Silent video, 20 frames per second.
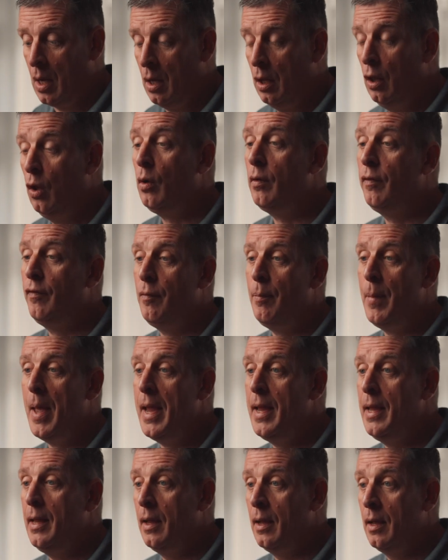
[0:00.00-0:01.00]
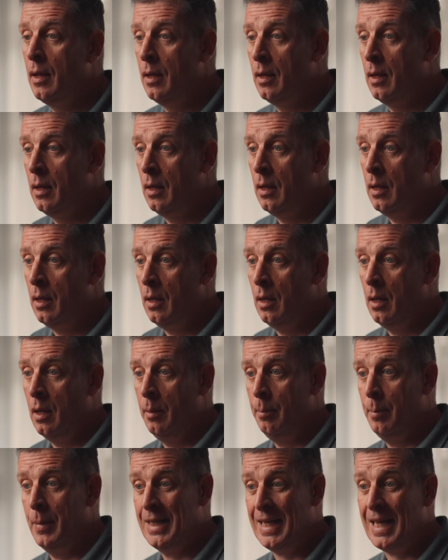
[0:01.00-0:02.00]
Luckily for me,
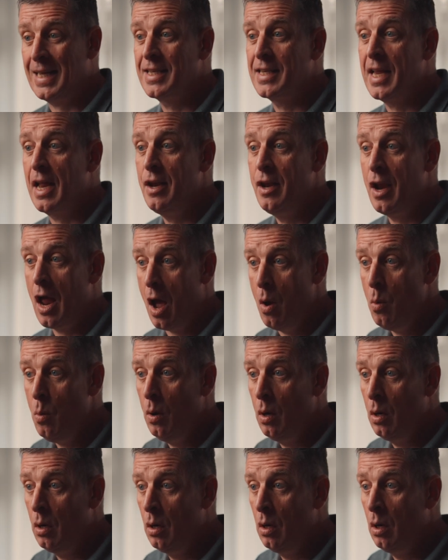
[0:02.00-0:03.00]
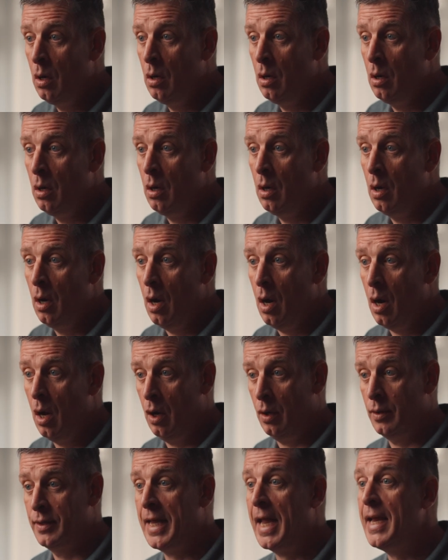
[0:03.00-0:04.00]
my dad said no, and
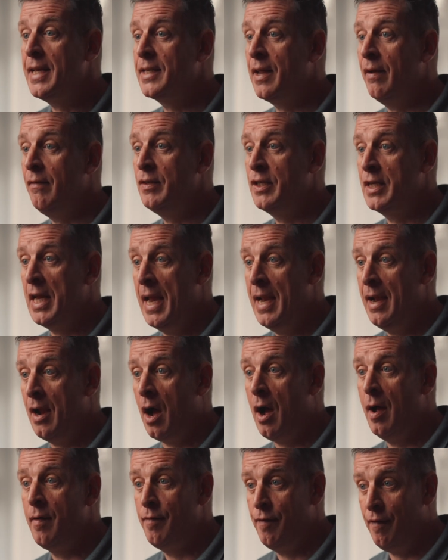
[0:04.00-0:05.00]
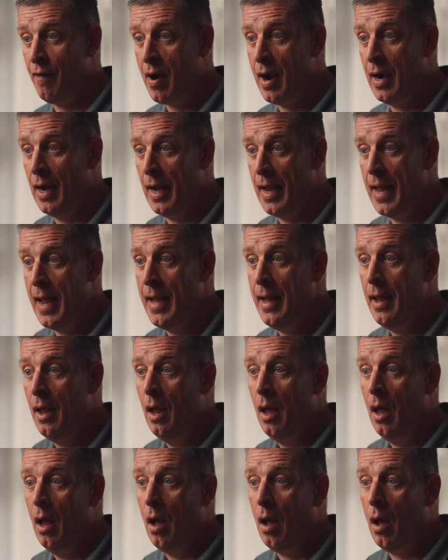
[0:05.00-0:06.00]
on day 17
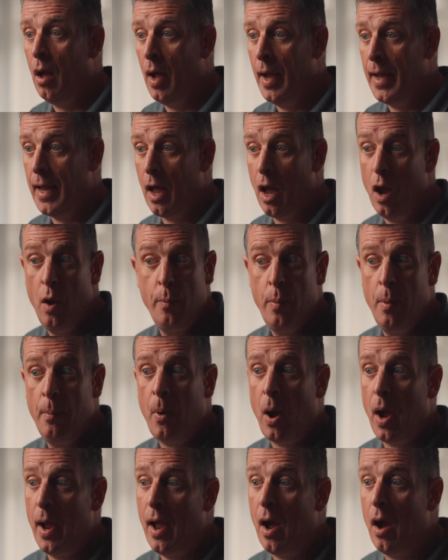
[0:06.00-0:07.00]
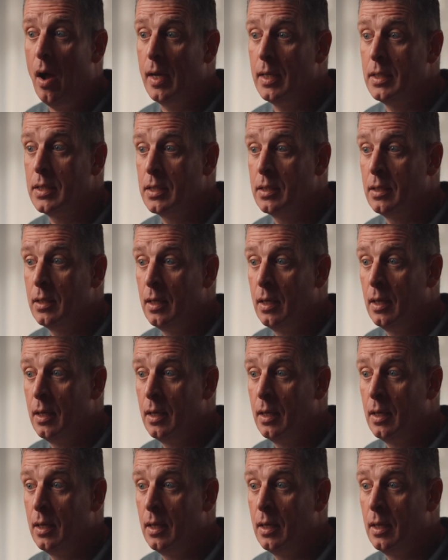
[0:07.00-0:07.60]
I opened my eyes.